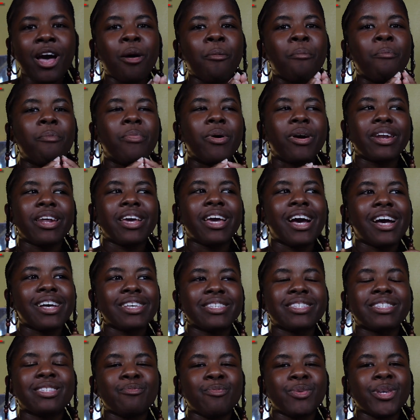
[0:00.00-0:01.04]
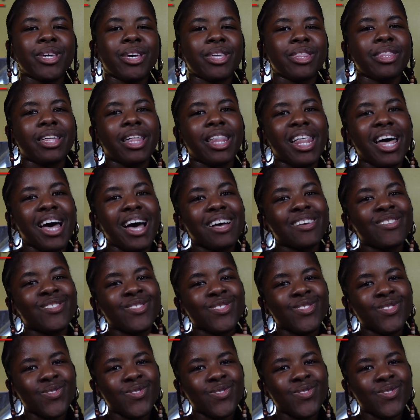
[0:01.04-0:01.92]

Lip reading: but it has to be in the last